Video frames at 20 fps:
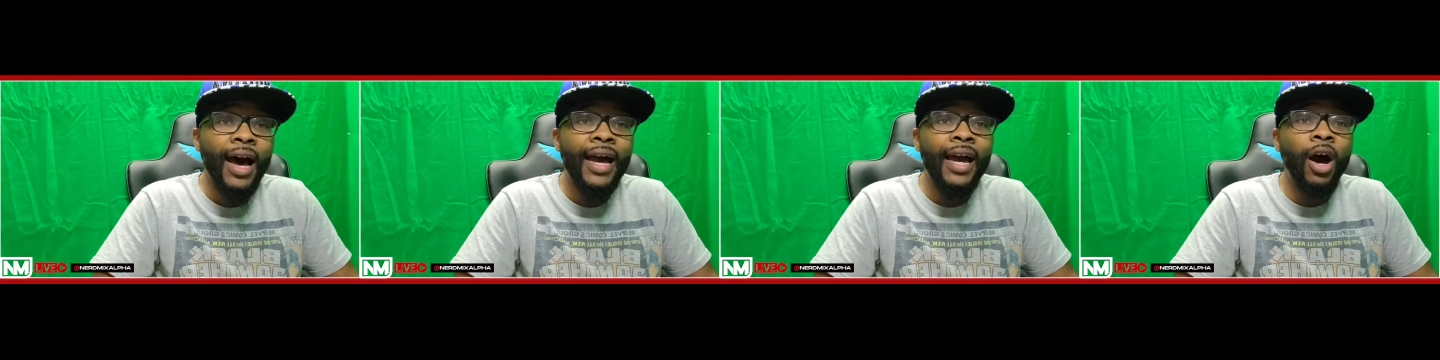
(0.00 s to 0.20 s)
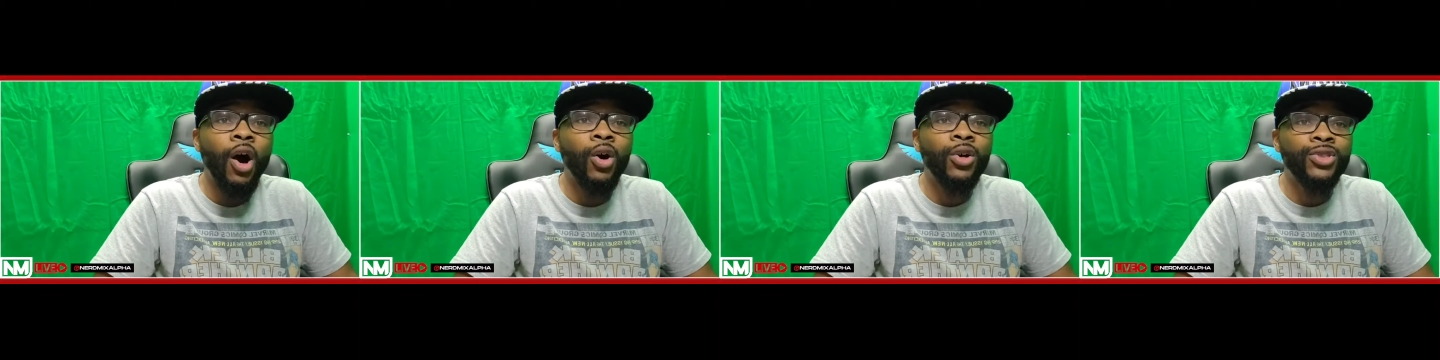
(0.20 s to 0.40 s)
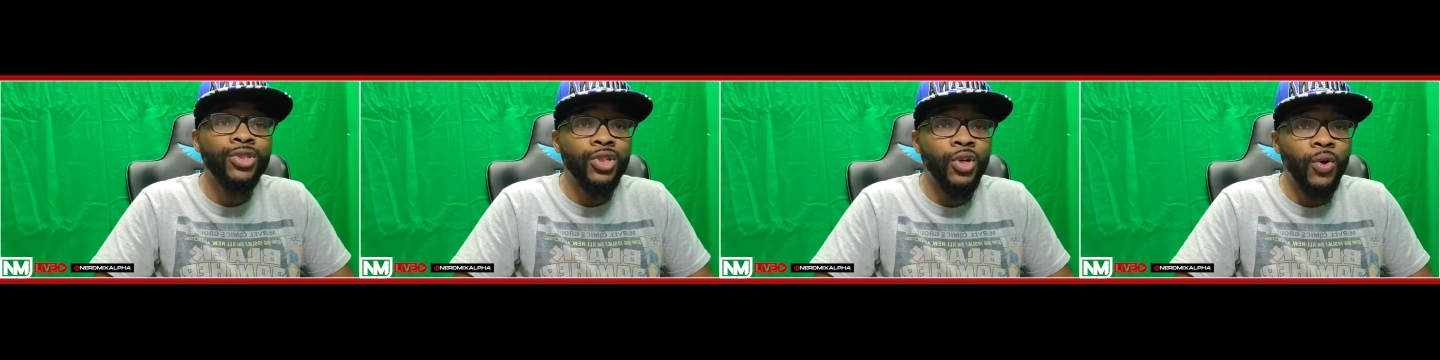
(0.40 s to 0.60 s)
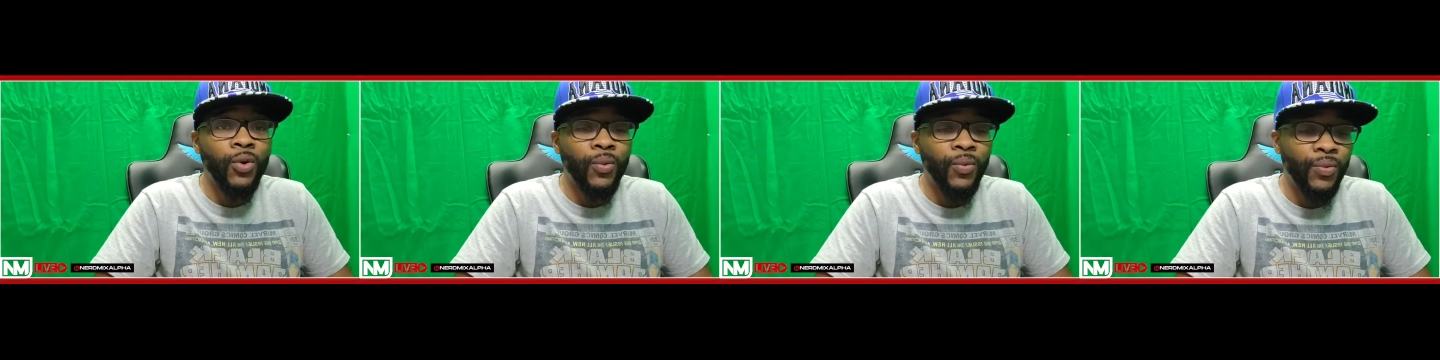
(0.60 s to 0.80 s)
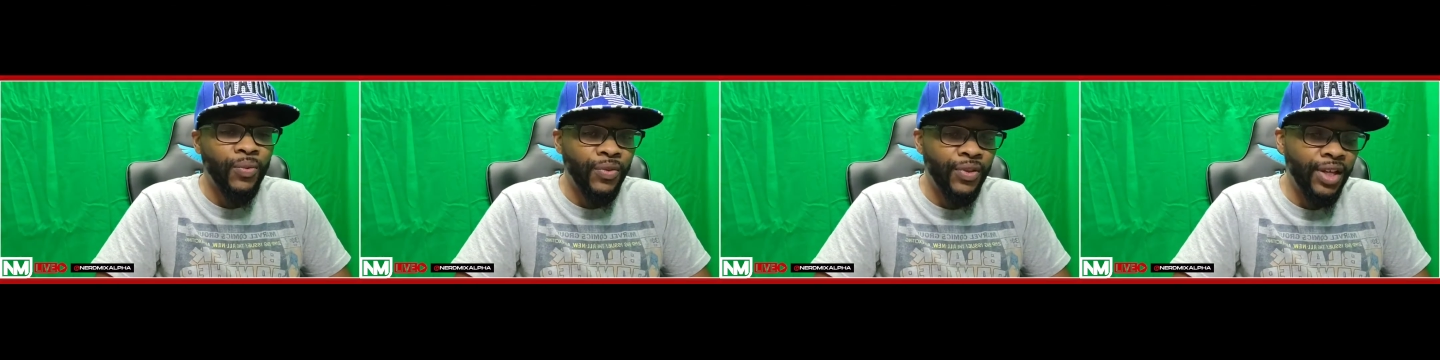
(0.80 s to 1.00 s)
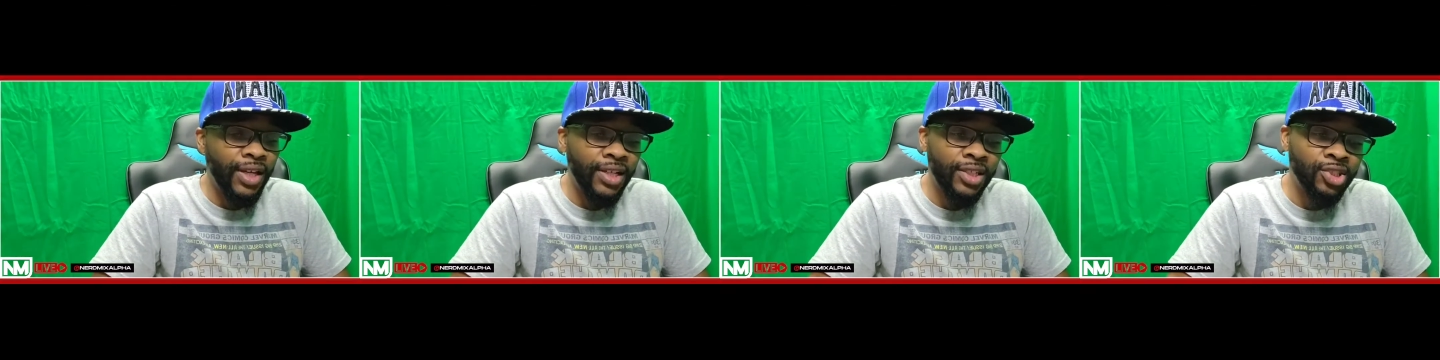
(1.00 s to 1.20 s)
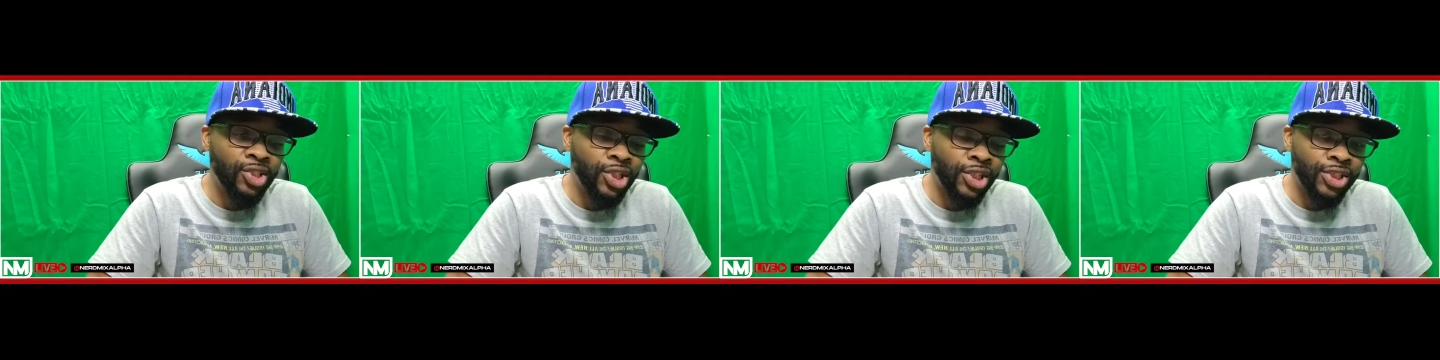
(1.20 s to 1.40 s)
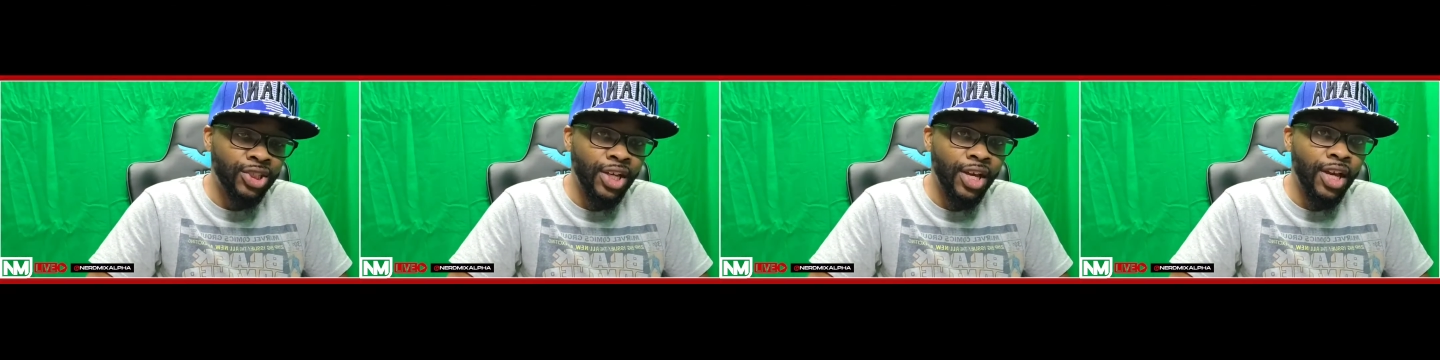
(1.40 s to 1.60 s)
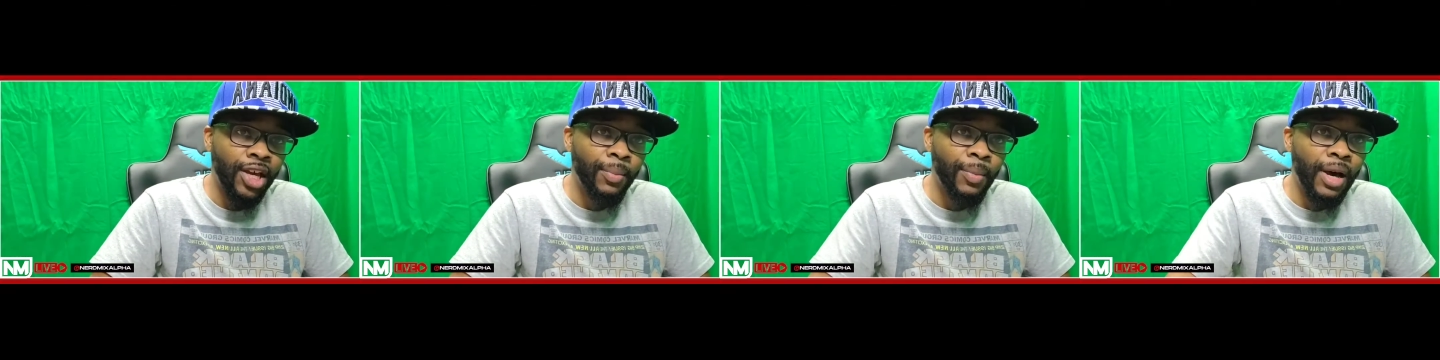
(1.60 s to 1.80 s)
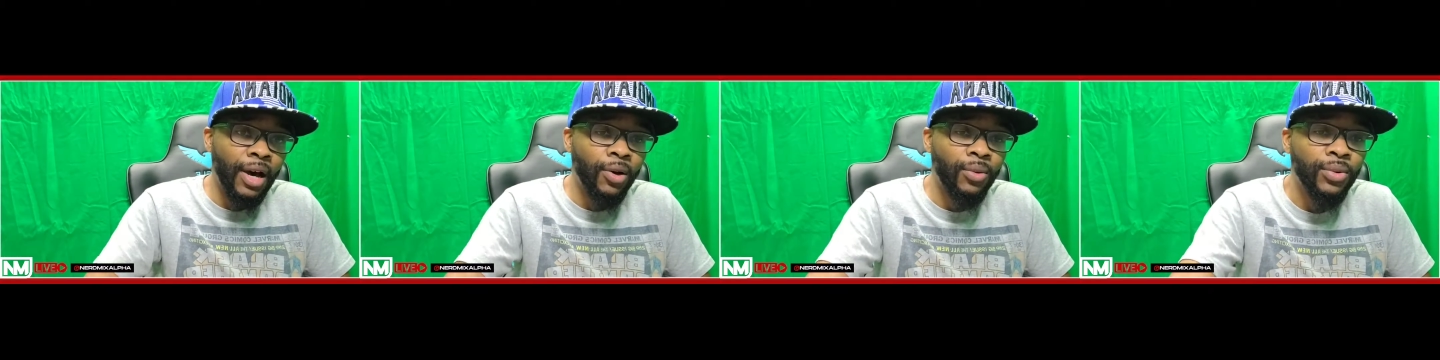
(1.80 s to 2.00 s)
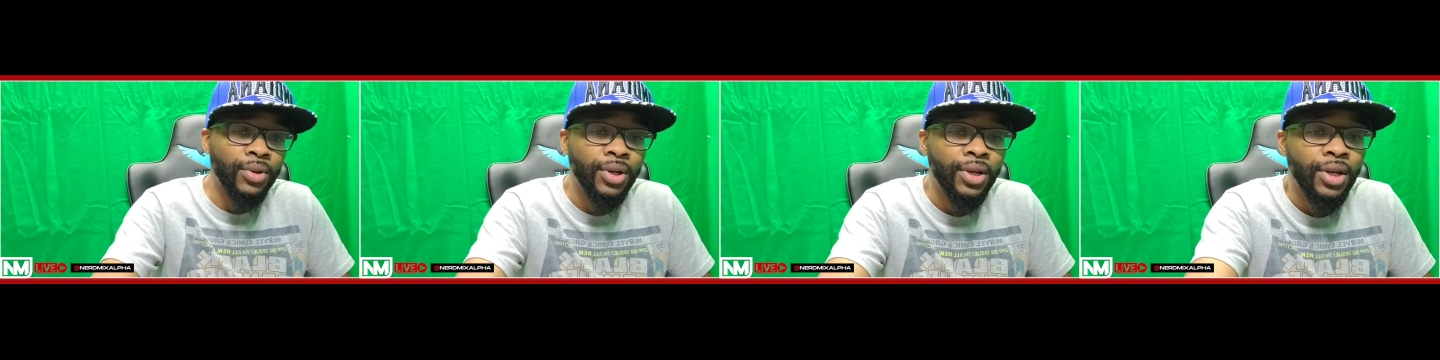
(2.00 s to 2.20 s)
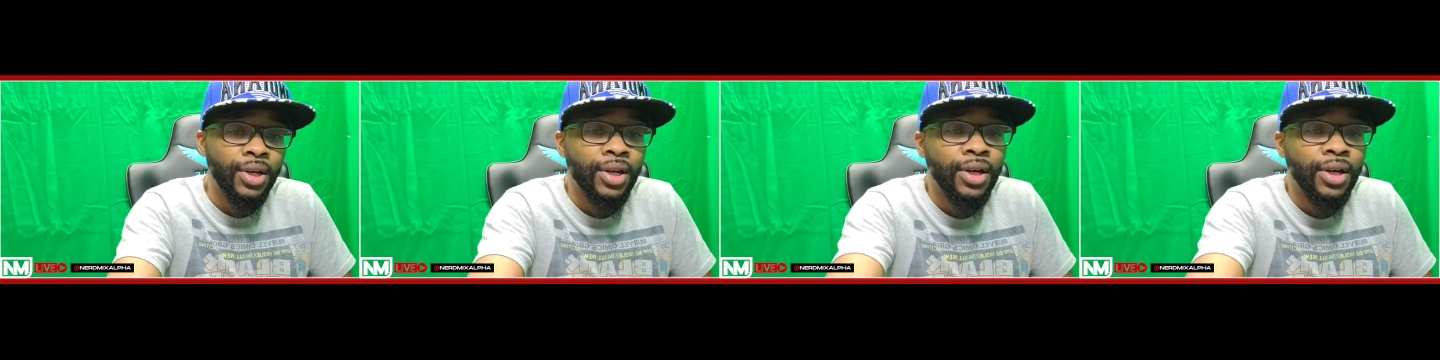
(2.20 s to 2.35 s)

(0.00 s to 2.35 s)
I also, these just came out.